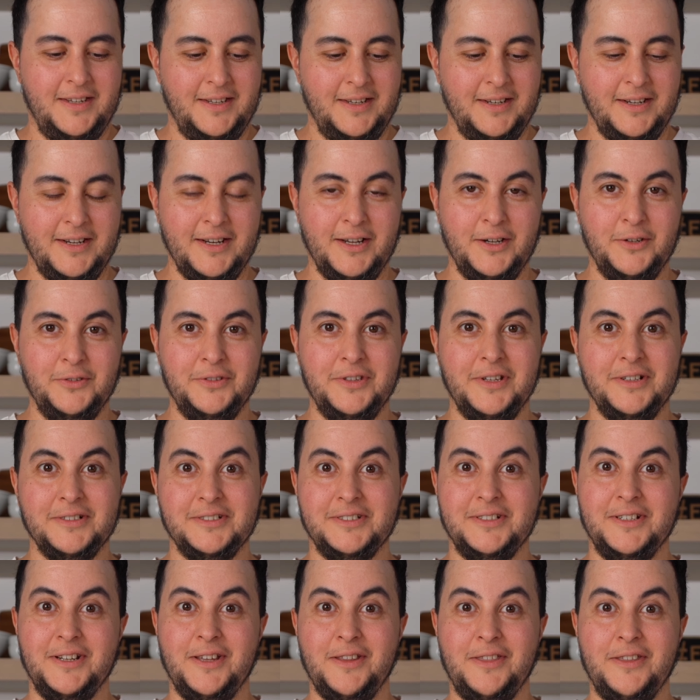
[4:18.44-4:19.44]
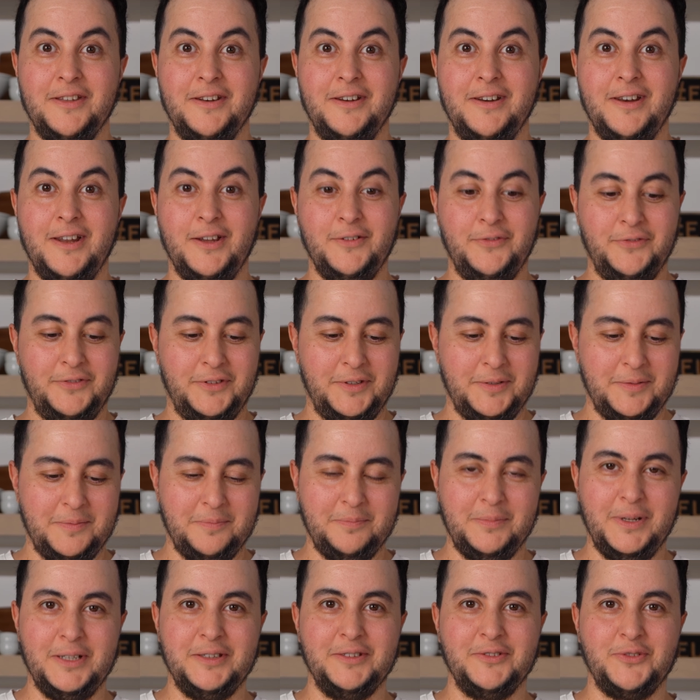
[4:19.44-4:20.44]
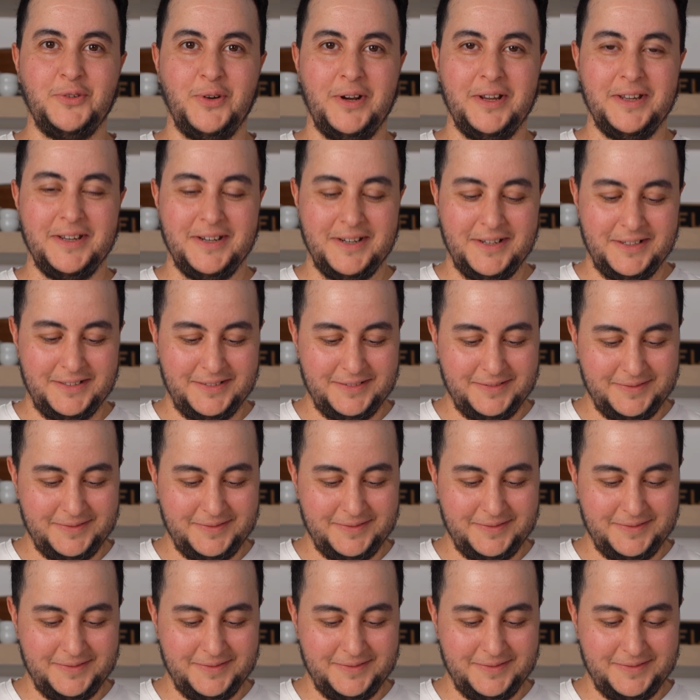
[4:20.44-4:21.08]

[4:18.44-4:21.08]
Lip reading: Now there's nothing left but trying it.